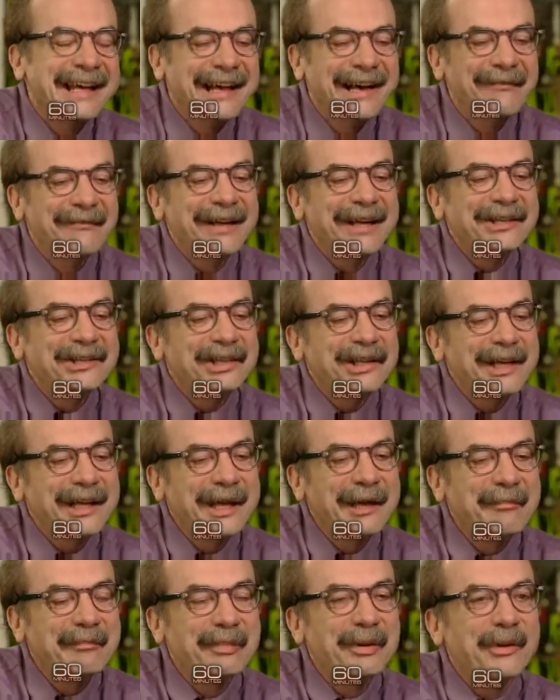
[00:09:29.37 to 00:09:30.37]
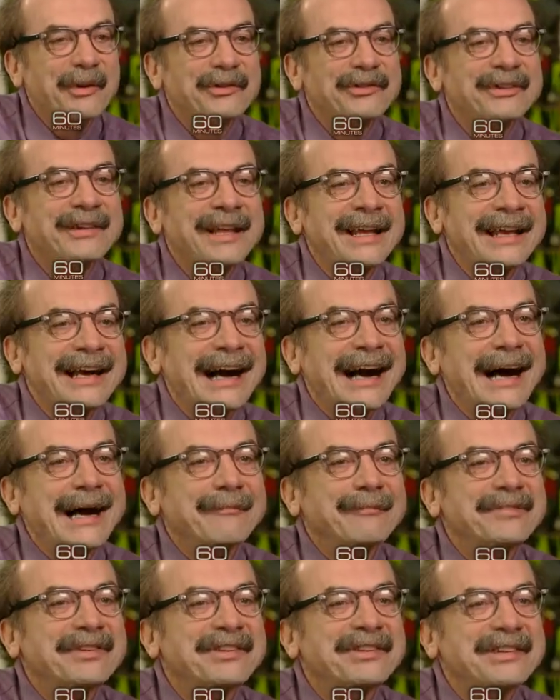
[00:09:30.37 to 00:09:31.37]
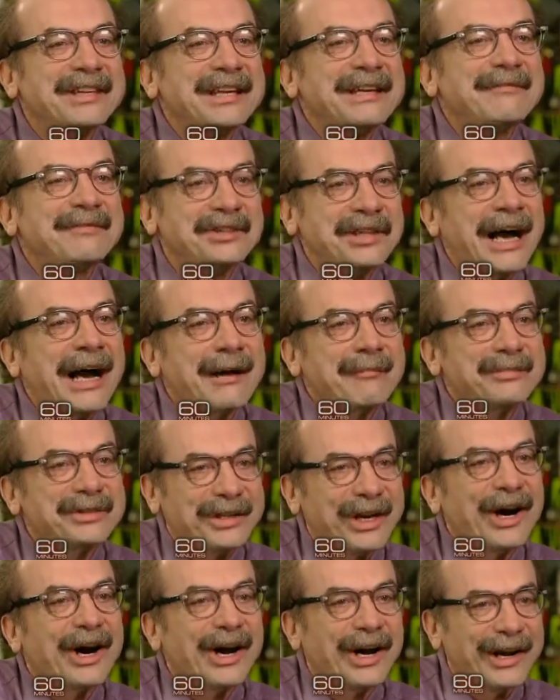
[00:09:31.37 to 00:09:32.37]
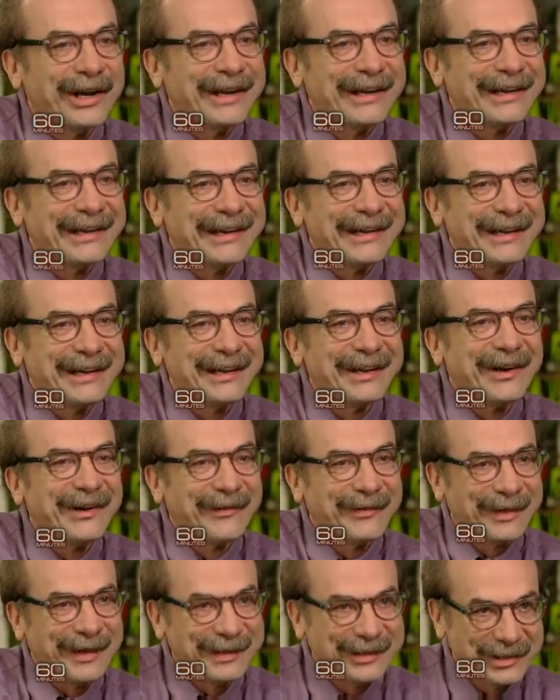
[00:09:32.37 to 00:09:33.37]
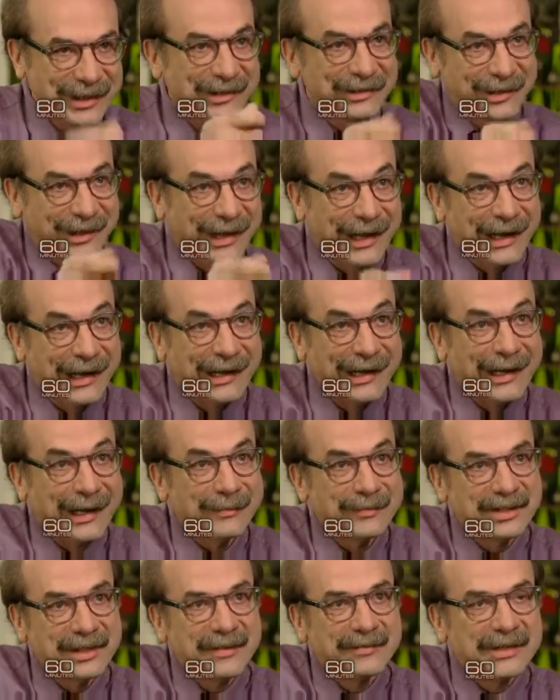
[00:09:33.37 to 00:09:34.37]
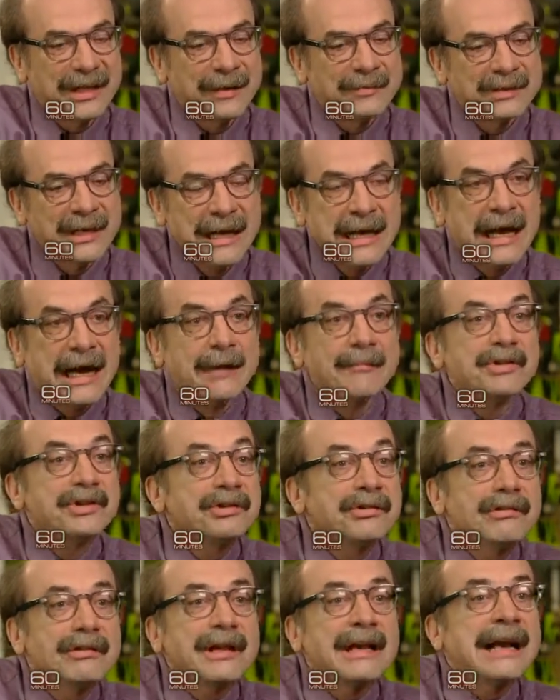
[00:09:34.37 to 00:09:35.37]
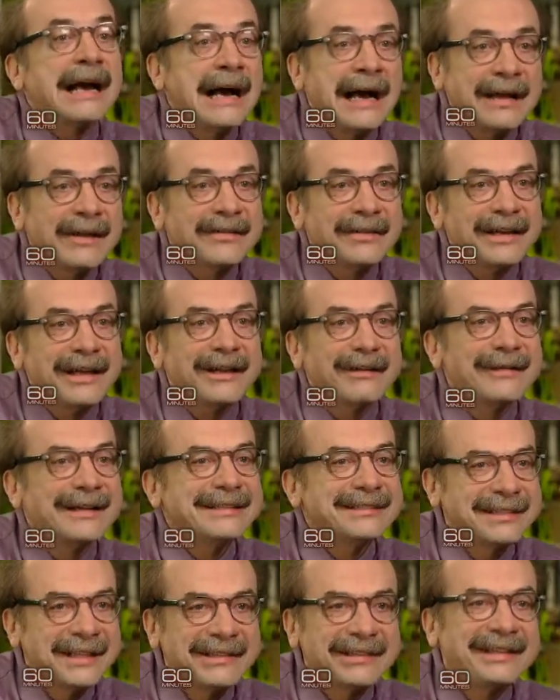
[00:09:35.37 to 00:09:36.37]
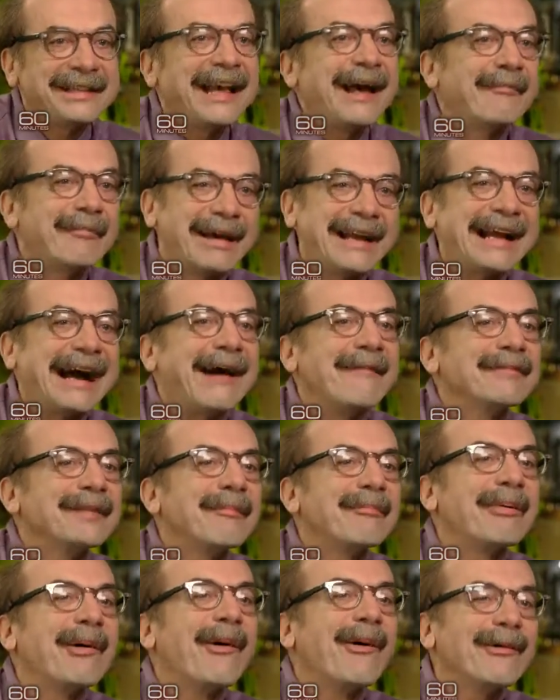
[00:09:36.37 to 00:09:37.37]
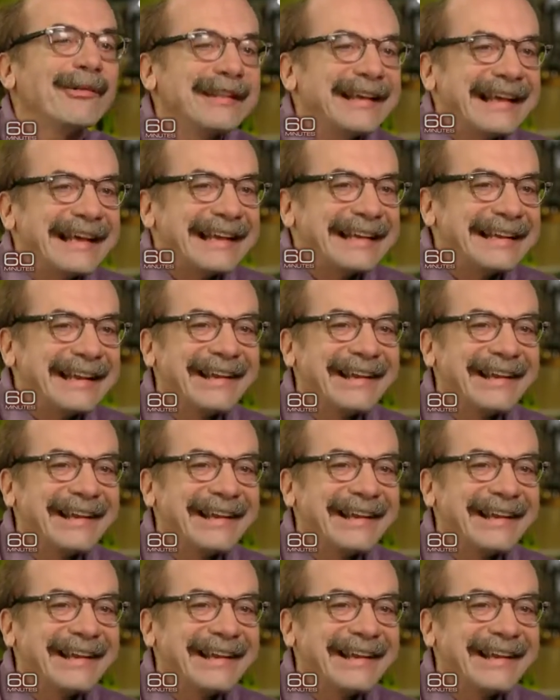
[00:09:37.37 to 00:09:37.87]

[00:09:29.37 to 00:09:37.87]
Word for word: Eventually, he pulls the I'm Steve Jobs card. You know, he says to the guy, I'm Steve Jobs. I'm sure the guy on the other end says, yeah, buddy, I'm Napoleon.